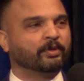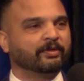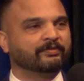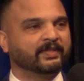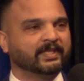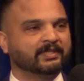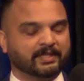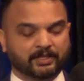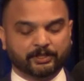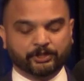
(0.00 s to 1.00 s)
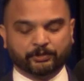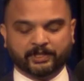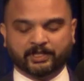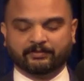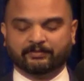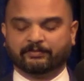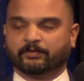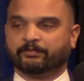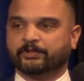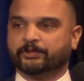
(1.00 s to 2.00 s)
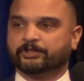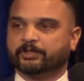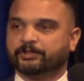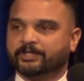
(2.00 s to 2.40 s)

perfect union for future